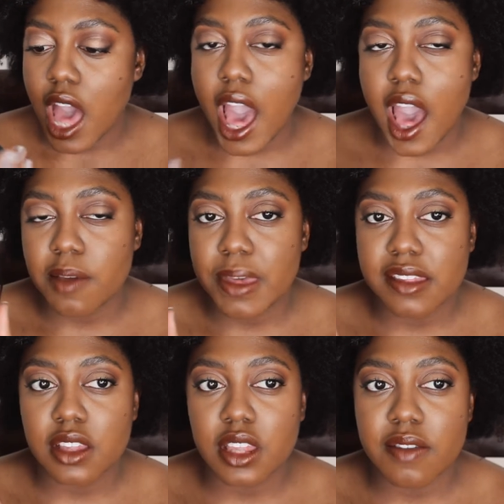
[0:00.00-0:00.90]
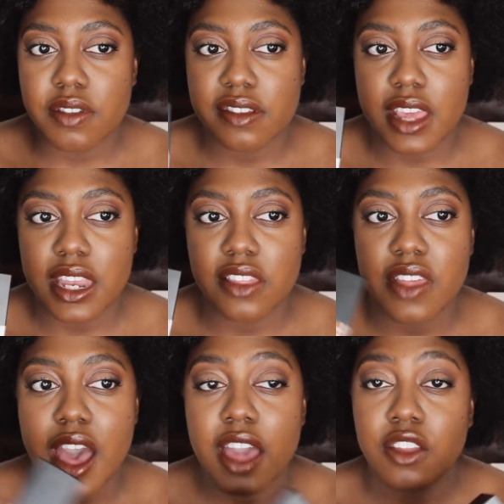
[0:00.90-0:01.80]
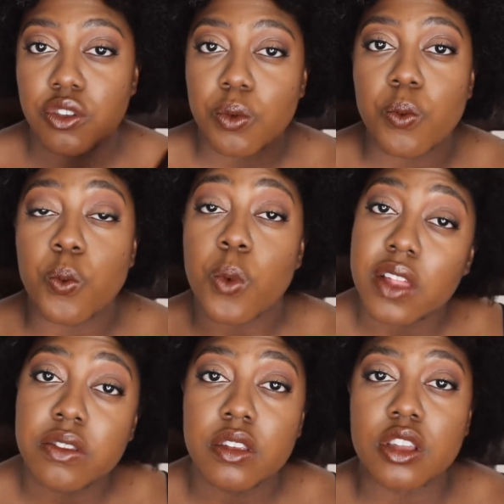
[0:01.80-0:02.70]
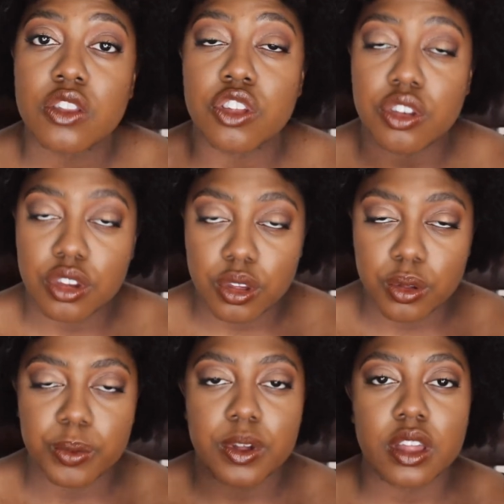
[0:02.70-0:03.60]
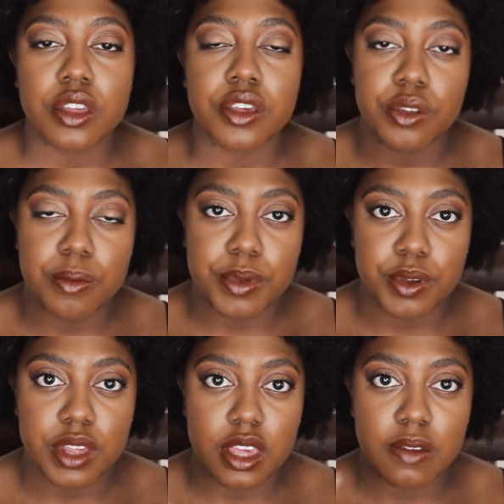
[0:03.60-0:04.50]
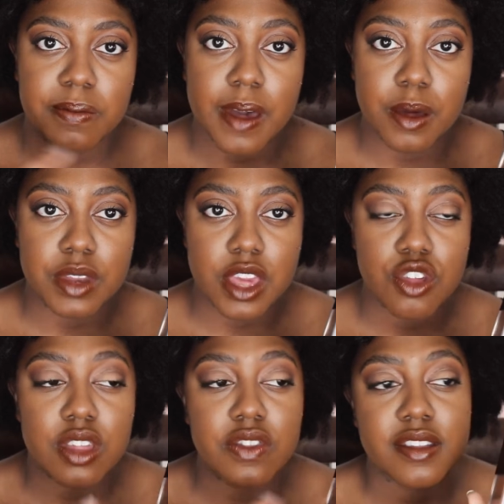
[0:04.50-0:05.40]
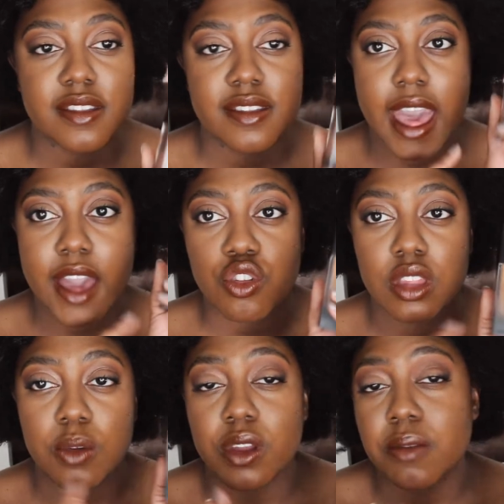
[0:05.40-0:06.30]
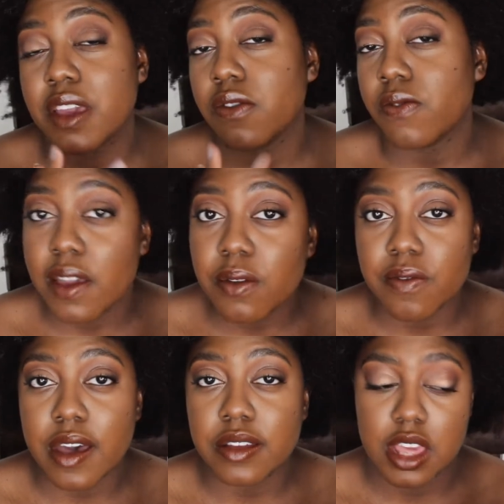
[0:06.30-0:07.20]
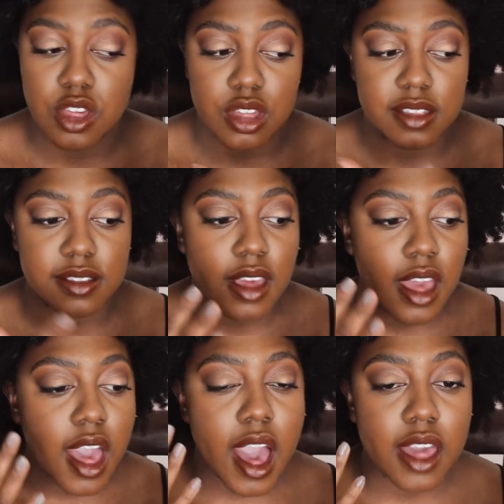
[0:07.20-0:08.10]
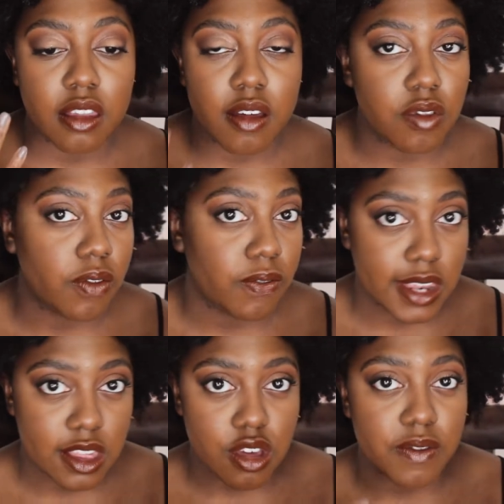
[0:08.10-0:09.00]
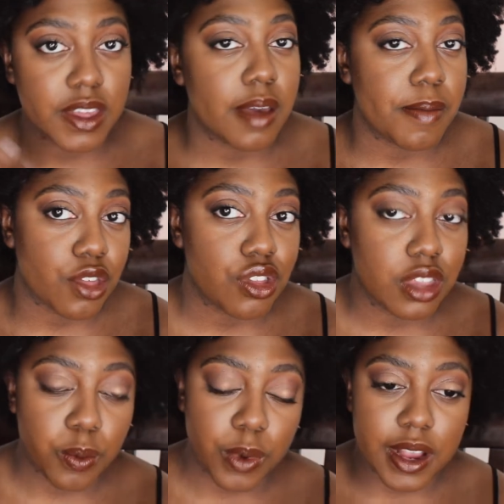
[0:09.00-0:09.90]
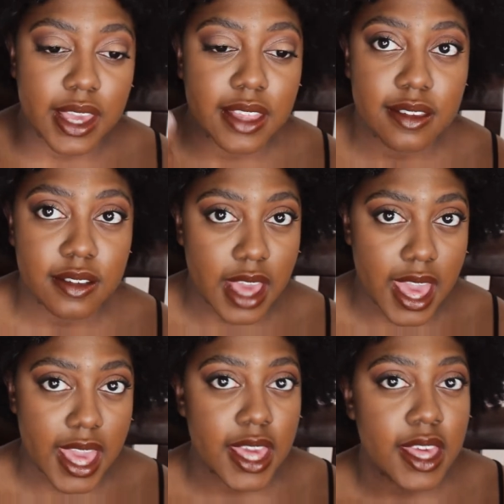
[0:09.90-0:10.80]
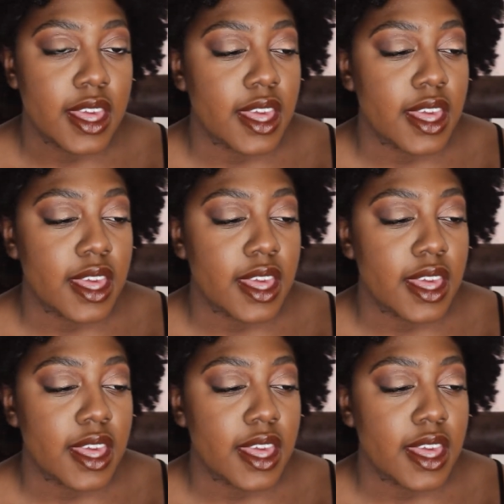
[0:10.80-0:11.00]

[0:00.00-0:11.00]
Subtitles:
I basically have decided that I do want the new Huda Beauty foundation. This is actually one of my favorite foundations. I love the finish of it. I'm actually wearing it today.